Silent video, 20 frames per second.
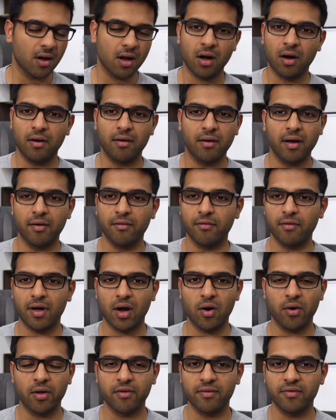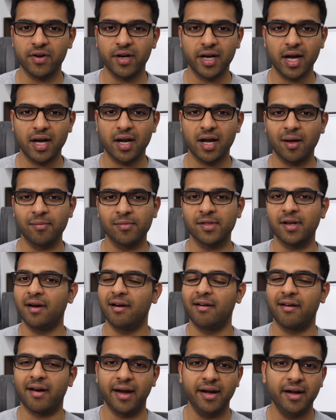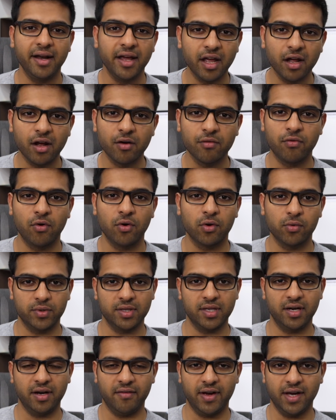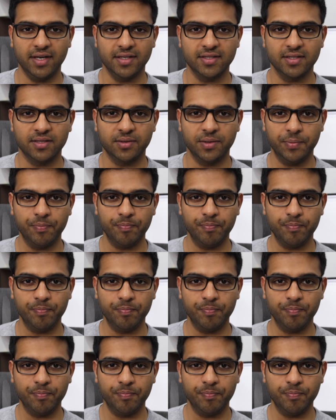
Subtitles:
out of every 10 times that I tried taking a photo with the device.